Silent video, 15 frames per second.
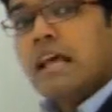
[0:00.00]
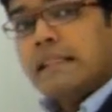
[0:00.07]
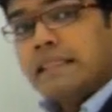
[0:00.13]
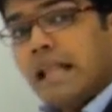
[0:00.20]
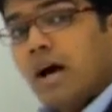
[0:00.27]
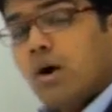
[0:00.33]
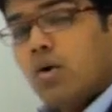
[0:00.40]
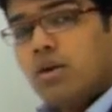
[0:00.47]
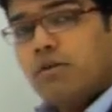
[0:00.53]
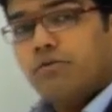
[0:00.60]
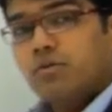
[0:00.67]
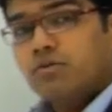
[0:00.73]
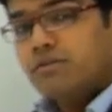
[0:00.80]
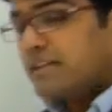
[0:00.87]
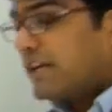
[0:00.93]
Now
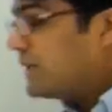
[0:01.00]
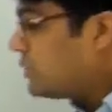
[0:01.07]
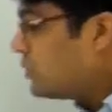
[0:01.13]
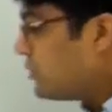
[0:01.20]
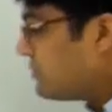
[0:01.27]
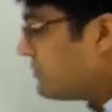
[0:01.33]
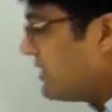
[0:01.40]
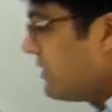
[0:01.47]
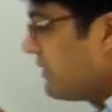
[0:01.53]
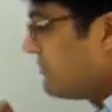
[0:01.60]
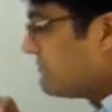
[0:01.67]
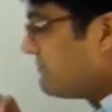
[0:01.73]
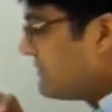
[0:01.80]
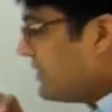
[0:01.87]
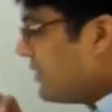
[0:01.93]
if you try to, you
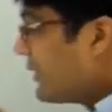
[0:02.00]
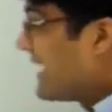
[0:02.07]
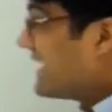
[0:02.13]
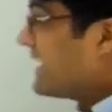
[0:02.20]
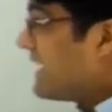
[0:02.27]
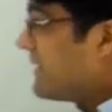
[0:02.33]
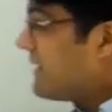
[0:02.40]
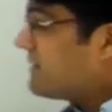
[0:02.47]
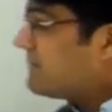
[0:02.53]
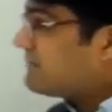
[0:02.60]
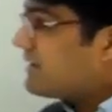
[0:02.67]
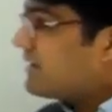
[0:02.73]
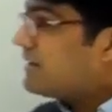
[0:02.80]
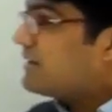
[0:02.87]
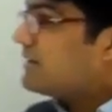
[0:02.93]
know, look at the
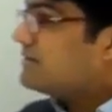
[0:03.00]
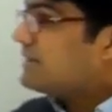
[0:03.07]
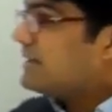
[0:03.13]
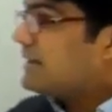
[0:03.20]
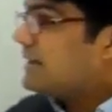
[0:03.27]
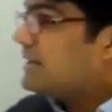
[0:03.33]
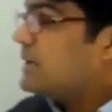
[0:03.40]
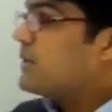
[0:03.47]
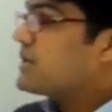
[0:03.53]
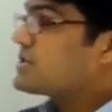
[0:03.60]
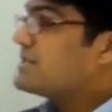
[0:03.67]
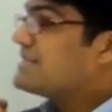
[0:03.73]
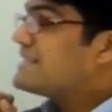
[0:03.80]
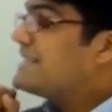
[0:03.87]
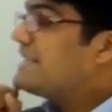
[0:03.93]
given
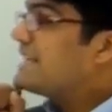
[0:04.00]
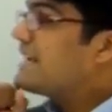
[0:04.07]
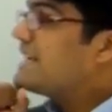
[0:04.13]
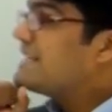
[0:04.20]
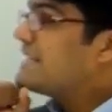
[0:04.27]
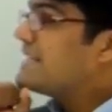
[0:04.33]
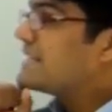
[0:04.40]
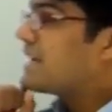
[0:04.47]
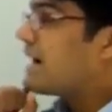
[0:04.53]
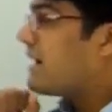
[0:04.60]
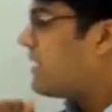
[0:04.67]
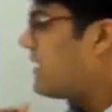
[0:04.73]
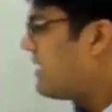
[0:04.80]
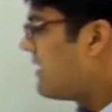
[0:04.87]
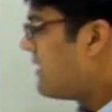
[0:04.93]
equation, secant
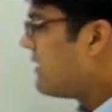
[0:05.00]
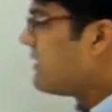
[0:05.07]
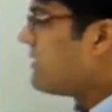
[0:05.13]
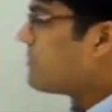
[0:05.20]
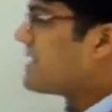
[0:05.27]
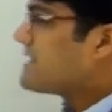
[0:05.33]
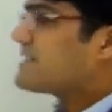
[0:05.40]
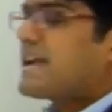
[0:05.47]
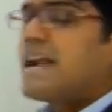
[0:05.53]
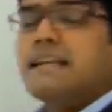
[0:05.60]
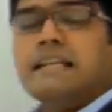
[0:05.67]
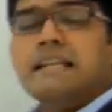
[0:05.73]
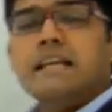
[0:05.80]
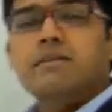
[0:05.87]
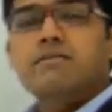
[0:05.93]
theta plus
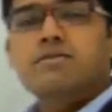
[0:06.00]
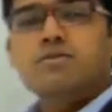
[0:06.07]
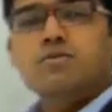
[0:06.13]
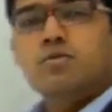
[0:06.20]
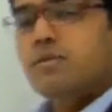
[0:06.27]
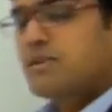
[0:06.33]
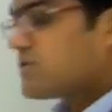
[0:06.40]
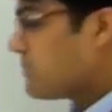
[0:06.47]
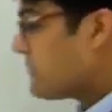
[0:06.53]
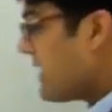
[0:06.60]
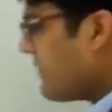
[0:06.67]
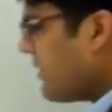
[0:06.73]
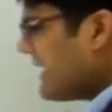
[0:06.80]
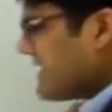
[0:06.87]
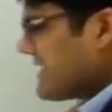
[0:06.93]
tan theta equals to 2 plus root
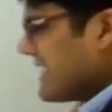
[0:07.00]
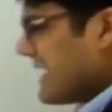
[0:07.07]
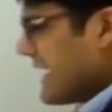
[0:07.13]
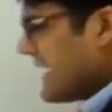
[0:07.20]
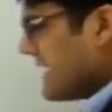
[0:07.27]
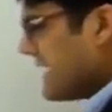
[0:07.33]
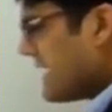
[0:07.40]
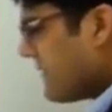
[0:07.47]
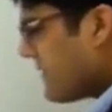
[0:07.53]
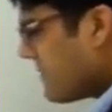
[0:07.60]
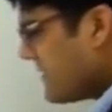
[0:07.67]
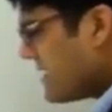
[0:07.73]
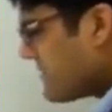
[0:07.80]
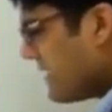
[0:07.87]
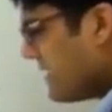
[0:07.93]
5. What is secant theta
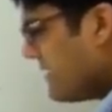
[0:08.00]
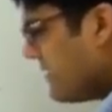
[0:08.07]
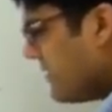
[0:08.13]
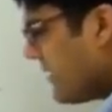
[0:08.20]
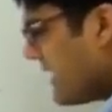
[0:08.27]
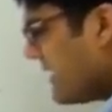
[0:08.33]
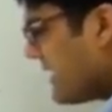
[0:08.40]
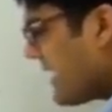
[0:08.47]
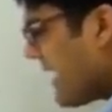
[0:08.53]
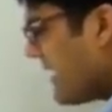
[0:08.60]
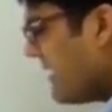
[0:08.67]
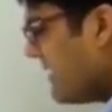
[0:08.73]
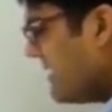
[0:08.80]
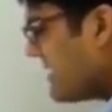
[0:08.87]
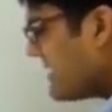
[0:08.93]
from this one? Look at the
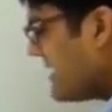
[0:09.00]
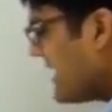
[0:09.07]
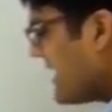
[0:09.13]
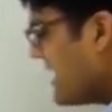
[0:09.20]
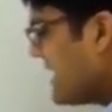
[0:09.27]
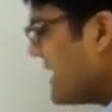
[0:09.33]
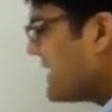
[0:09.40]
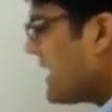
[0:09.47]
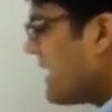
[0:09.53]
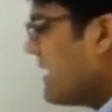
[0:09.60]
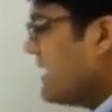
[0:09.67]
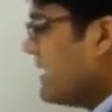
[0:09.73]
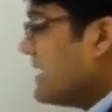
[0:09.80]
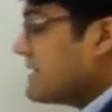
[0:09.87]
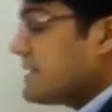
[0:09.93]
triangle, secant
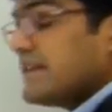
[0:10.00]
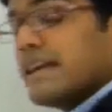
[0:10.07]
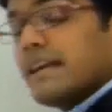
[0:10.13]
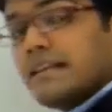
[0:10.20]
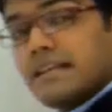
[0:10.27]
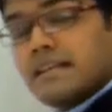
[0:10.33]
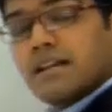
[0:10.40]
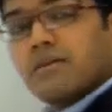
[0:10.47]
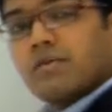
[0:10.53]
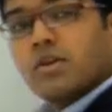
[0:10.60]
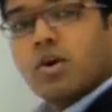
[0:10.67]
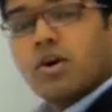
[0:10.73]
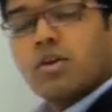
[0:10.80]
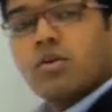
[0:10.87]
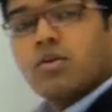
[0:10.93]
theta. Secant theta
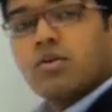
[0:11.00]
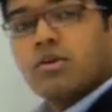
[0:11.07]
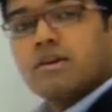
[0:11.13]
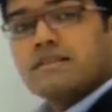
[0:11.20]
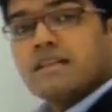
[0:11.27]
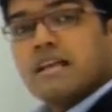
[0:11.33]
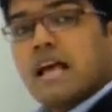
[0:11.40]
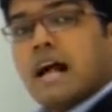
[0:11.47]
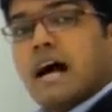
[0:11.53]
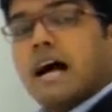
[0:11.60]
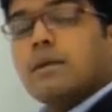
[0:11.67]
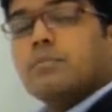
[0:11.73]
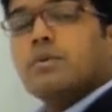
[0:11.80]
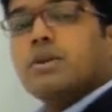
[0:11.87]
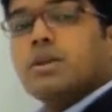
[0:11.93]
we all know is
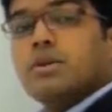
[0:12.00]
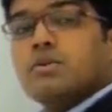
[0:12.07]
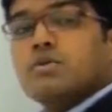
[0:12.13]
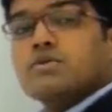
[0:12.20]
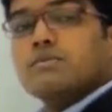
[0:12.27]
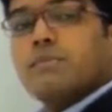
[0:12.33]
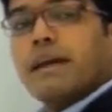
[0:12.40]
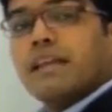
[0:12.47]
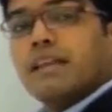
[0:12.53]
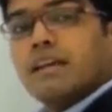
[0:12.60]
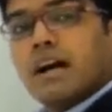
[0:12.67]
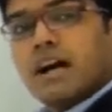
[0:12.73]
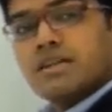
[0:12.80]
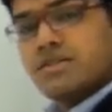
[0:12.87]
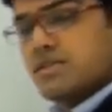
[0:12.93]
hypotenuse by
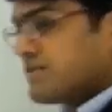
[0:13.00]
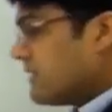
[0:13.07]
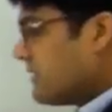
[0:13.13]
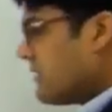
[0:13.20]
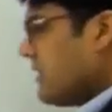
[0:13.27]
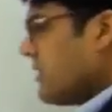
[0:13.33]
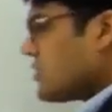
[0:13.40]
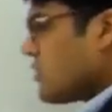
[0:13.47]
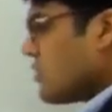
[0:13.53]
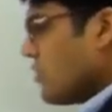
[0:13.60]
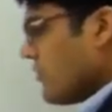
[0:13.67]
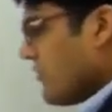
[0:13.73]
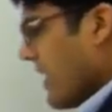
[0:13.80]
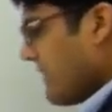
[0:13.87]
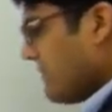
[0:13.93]
adjacent. So
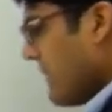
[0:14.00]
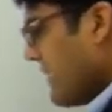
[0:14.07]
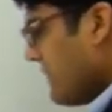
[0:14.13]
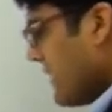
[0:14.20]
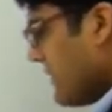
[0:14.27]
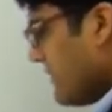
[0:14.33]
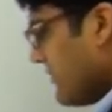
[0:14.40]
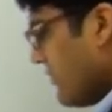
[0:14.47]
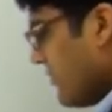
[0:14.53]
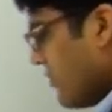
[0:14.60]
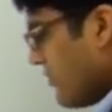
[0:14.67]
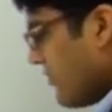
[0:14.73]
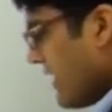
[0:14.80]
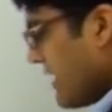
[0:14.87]
root 5 by 1, root